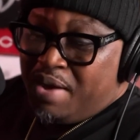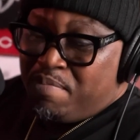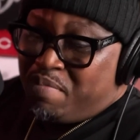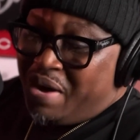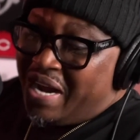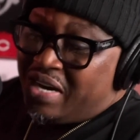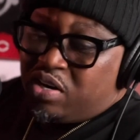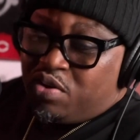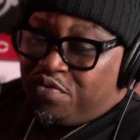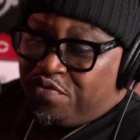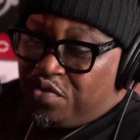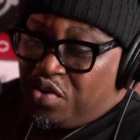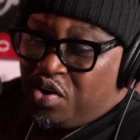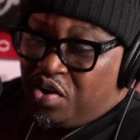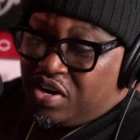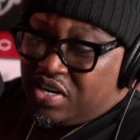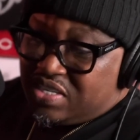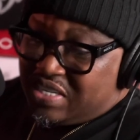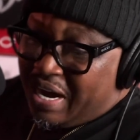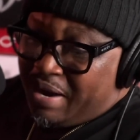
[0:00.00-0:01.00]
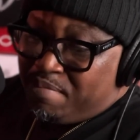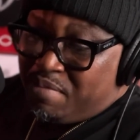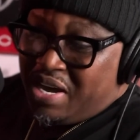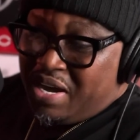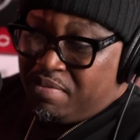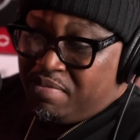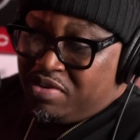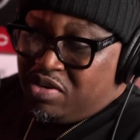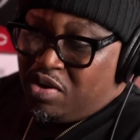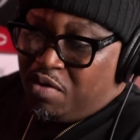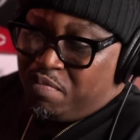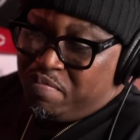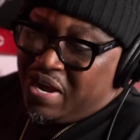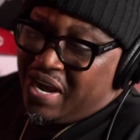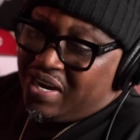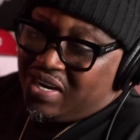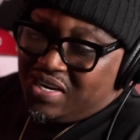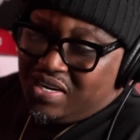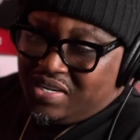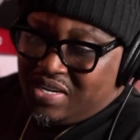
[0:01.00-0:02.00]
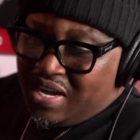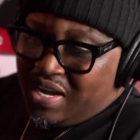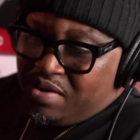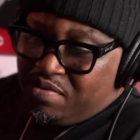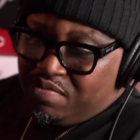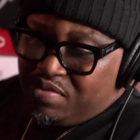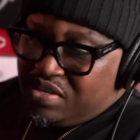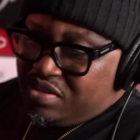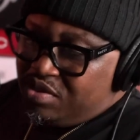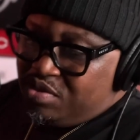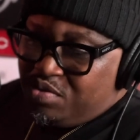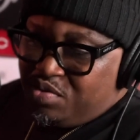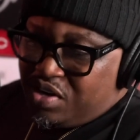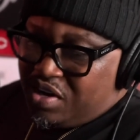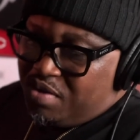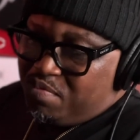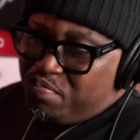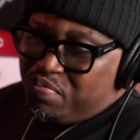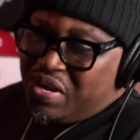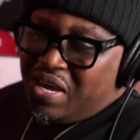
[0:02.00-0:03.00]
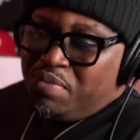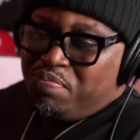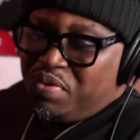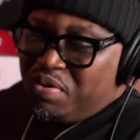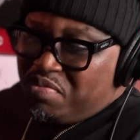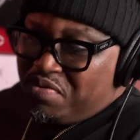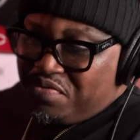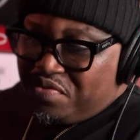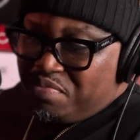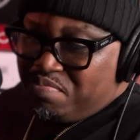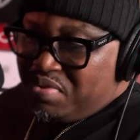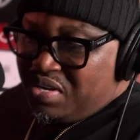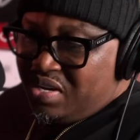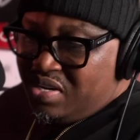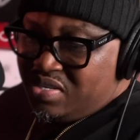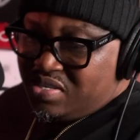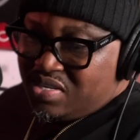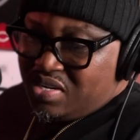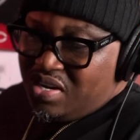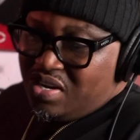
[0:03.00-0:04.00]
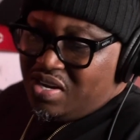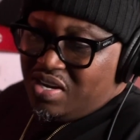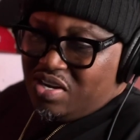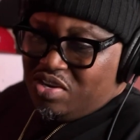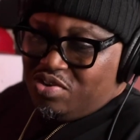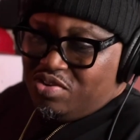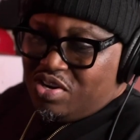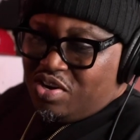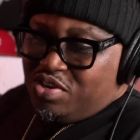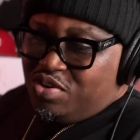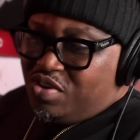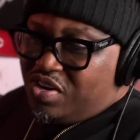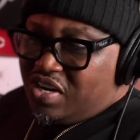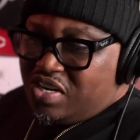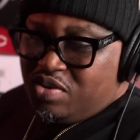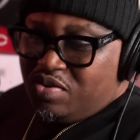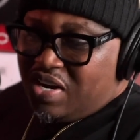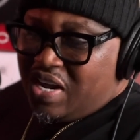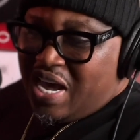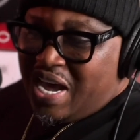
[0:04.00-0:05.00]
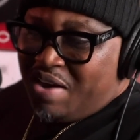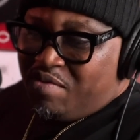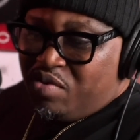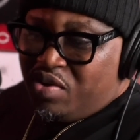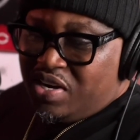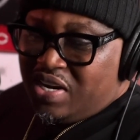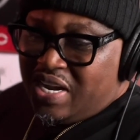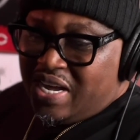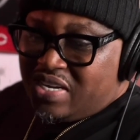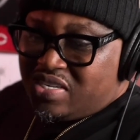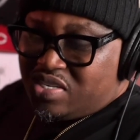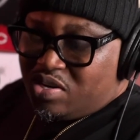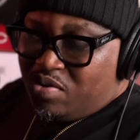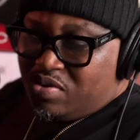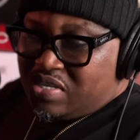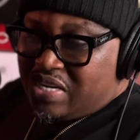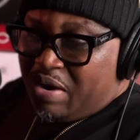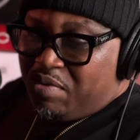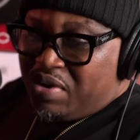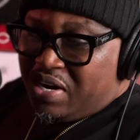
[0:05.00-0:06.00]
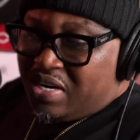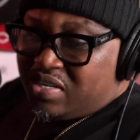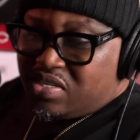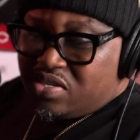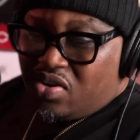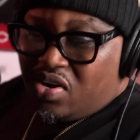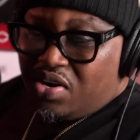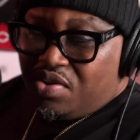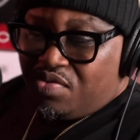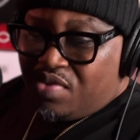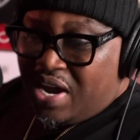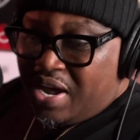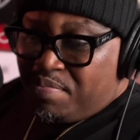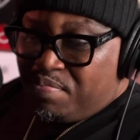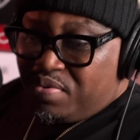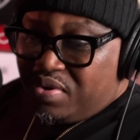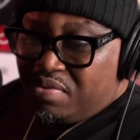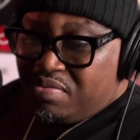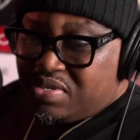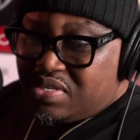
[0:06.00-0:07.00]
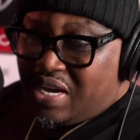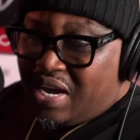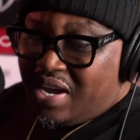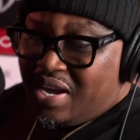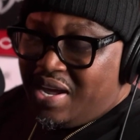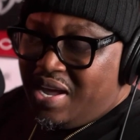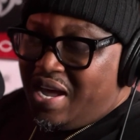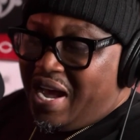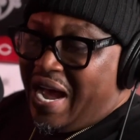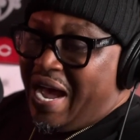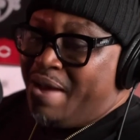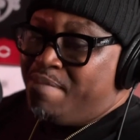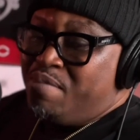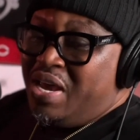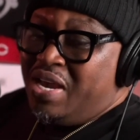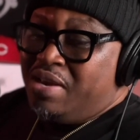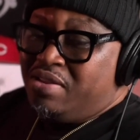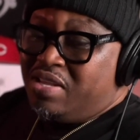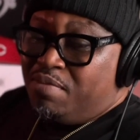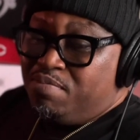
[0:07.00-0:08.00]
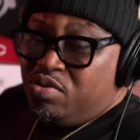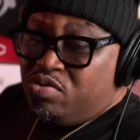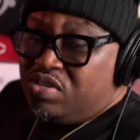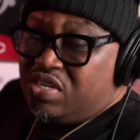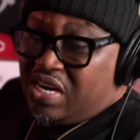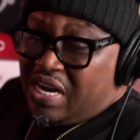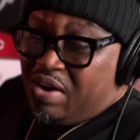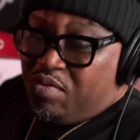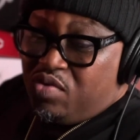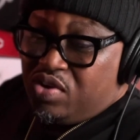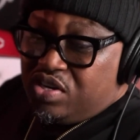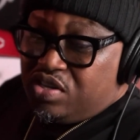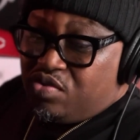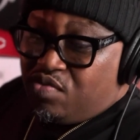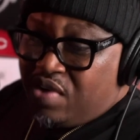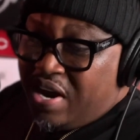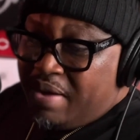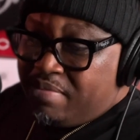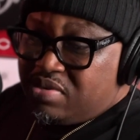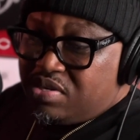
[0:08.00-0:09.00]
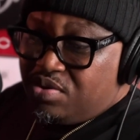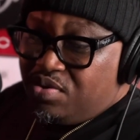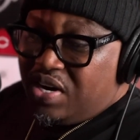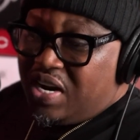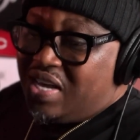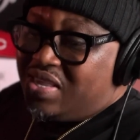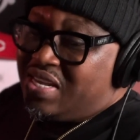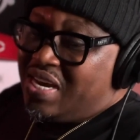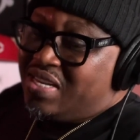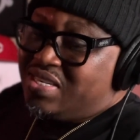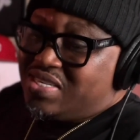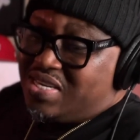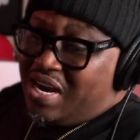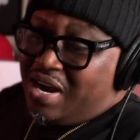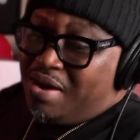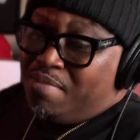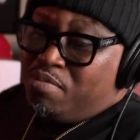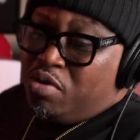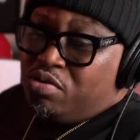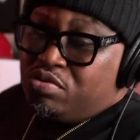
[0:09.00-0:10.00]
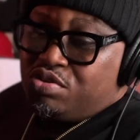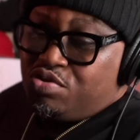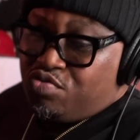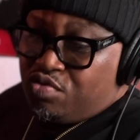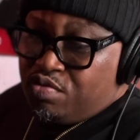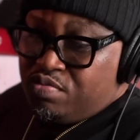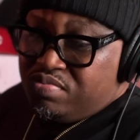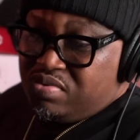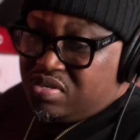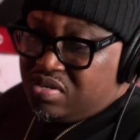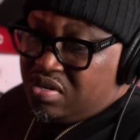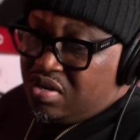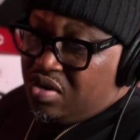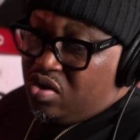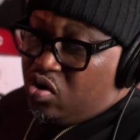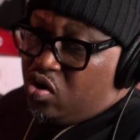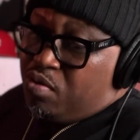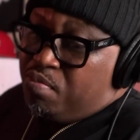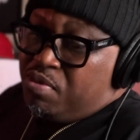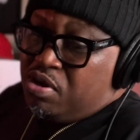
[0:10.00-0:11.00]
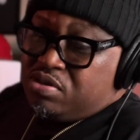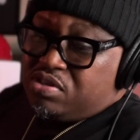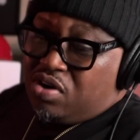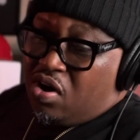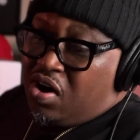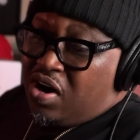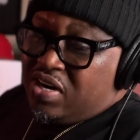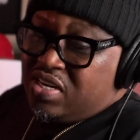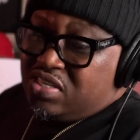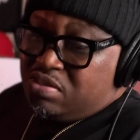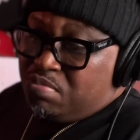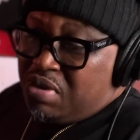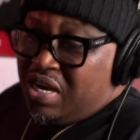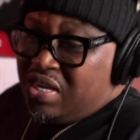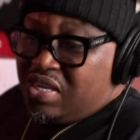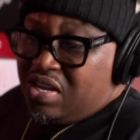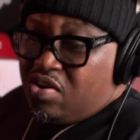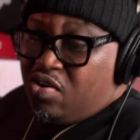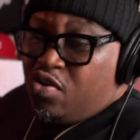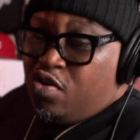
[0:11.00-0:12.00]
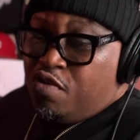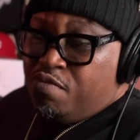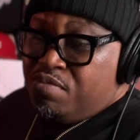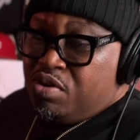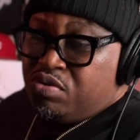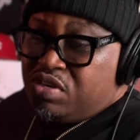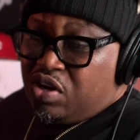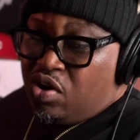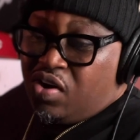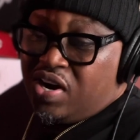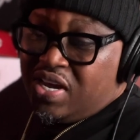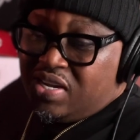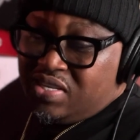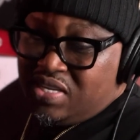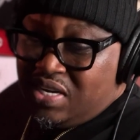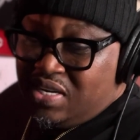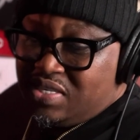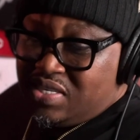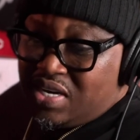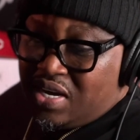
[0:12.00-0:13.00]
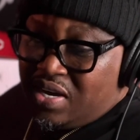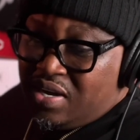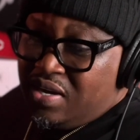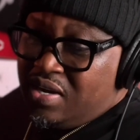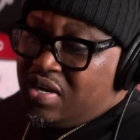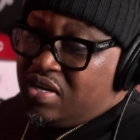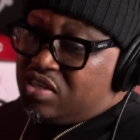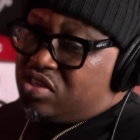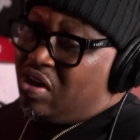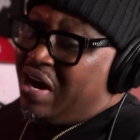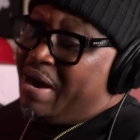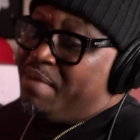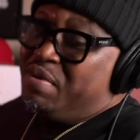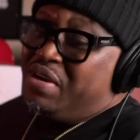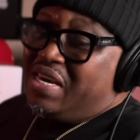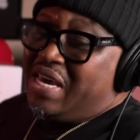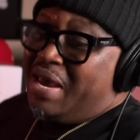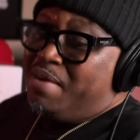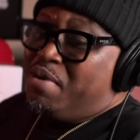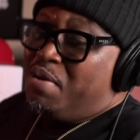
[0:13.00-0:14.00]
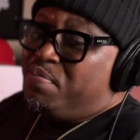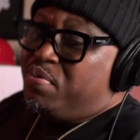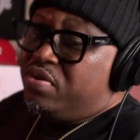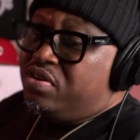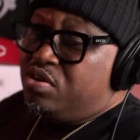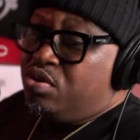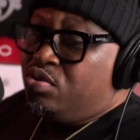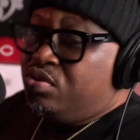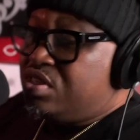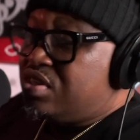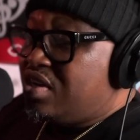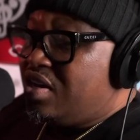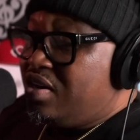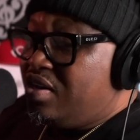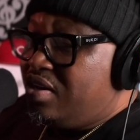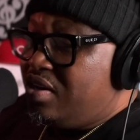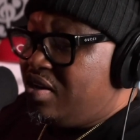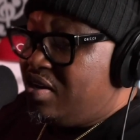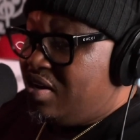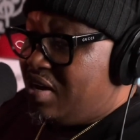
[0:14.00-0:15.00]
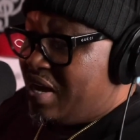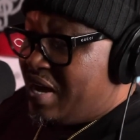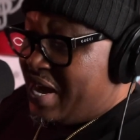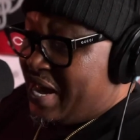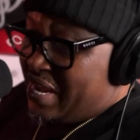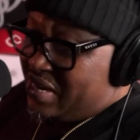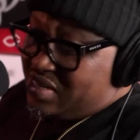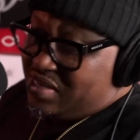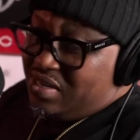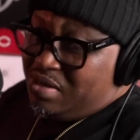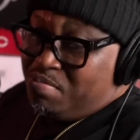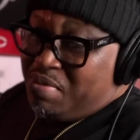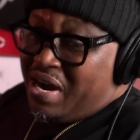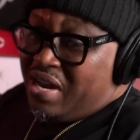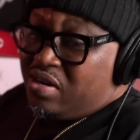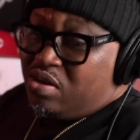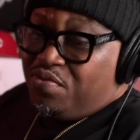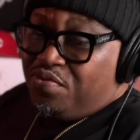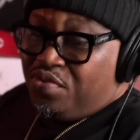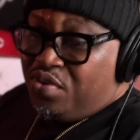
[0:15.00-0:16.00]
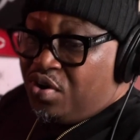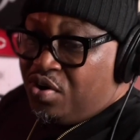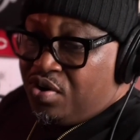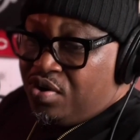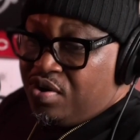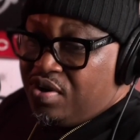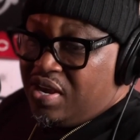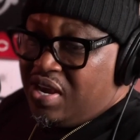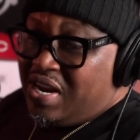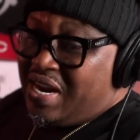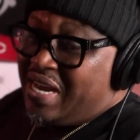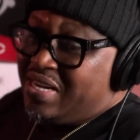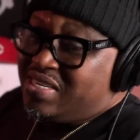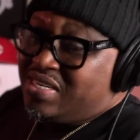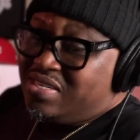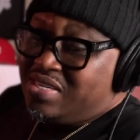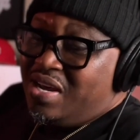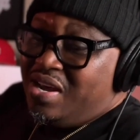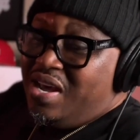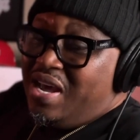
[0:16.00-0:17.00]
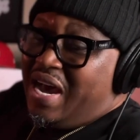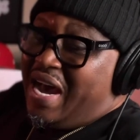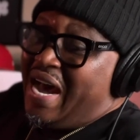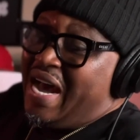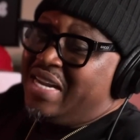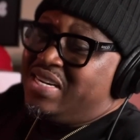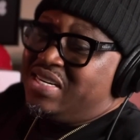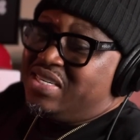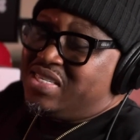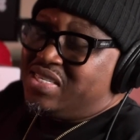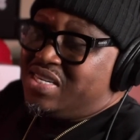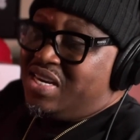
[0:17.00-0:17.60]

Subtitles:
And by default, because I made, back in the day, you couldn't pay people for beats. You didn't have all of that. So it was like when I started rapping, it was like I made the music I wanted to rap to. And at that time, most groups or most artists made their own music or their DJ. So I became a producer actually by default. And I just